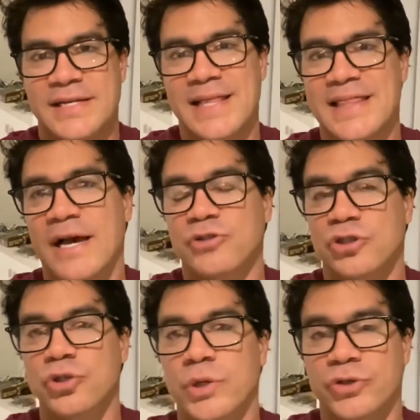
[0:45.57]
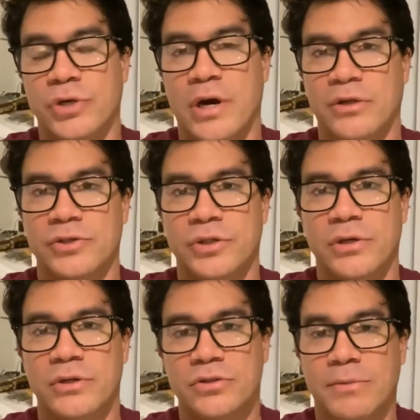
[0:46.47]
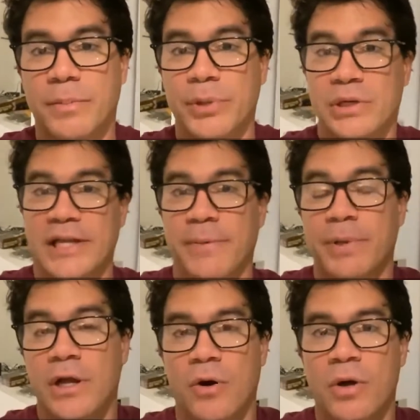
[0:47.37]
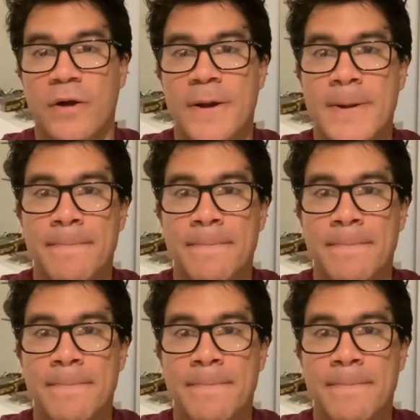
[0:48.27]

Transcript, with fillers: $10,200. So I'm gonna put a link below.